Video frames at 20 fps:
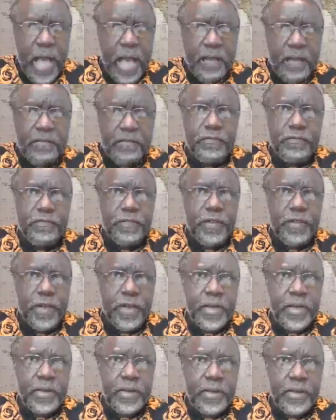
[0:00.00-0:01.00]
have
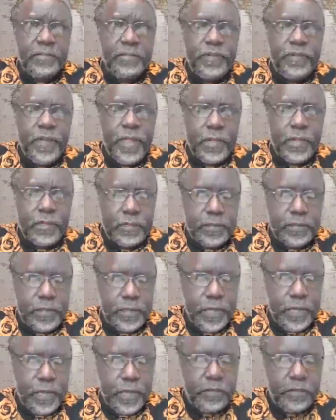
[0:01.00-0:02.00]

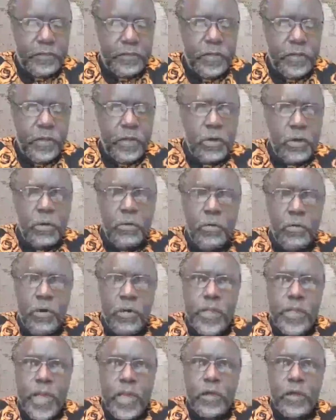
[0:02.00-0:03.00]
difficulty is
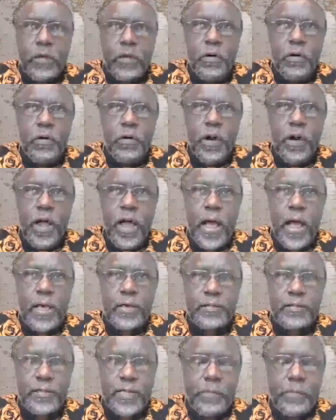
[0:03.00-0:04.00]
what I call
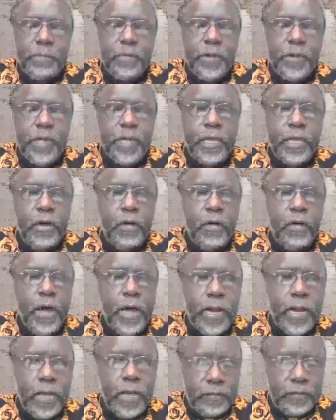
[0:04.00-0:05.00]
assembling
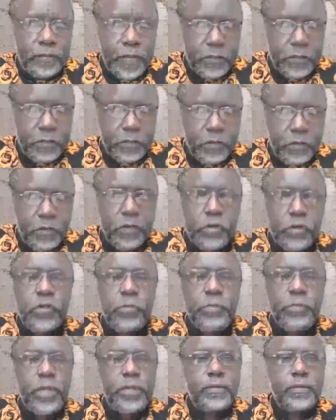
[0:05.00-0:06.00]
organizational
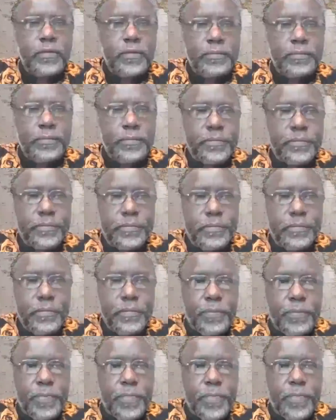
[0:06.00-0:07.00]
documents.
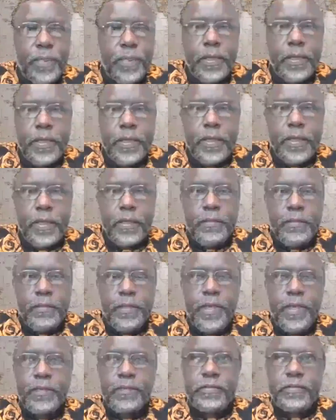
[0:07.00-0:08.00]

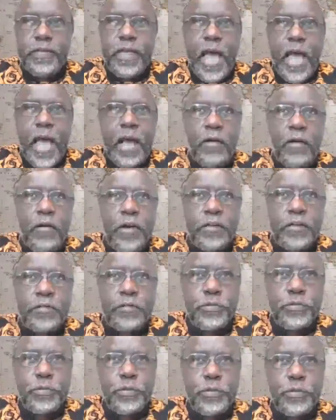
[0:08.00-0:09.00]
These are
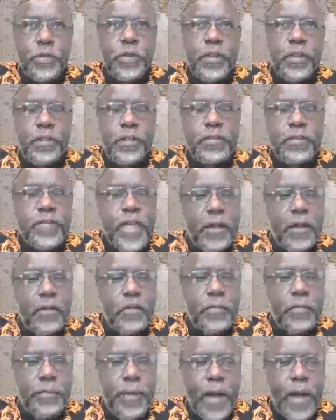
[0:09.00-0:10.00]

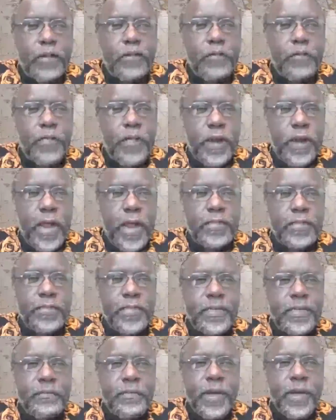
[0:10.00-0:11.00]
not part of the
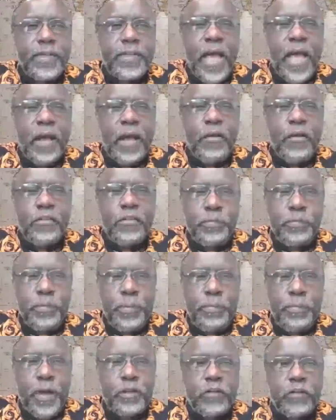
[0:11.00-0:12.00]
writing, but are going to be
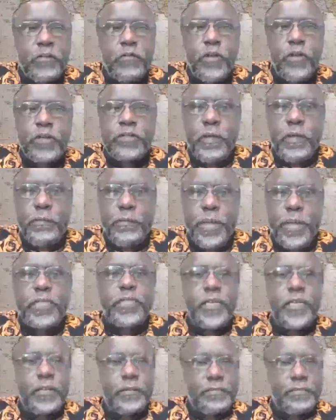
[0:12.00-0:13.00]
part of your
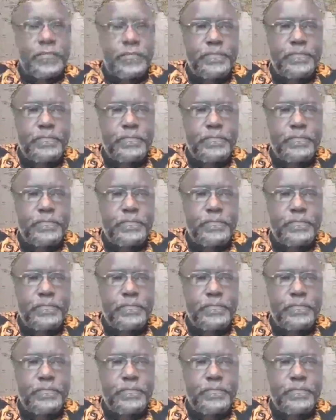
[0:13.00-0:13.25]
submission.